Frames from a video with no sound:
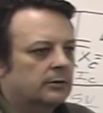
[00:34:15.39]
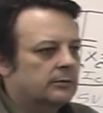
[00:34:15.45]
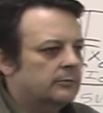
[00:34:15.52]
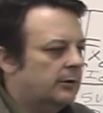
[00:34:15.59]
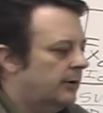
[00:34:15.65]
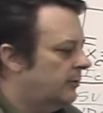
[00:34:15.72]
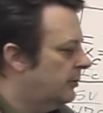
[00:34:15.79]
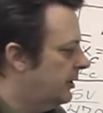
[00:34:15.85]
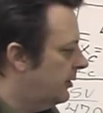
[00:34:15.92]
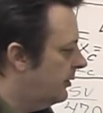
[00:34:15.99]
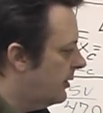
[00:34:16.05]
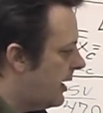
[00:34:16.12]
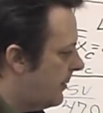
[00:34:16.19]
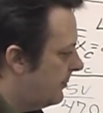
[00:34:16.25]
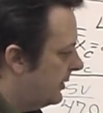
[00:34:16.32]
what your
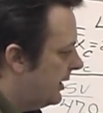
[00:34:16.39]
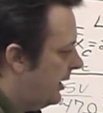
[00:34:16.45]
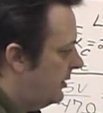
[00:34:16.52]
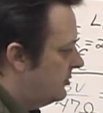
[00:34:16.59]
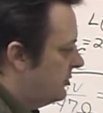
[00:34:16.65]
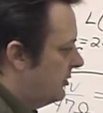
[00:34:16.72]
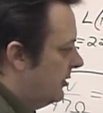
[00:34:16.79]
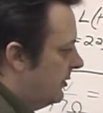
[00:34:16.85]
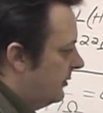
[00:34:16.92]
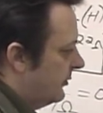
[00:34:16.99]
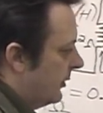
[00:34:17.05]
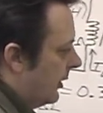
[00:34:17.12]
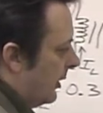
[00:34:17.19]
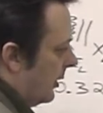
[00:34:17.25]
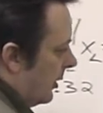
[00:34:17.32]
application is.
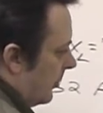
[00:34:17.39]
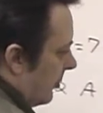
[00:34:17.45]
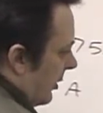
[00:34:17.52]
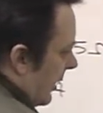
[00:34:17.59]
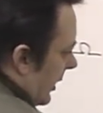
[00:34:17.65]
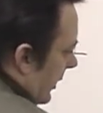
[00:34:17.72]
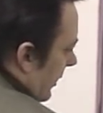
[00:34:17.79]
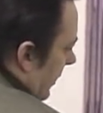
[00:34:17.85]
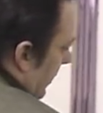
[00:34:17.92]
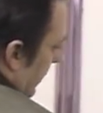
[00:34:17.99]
But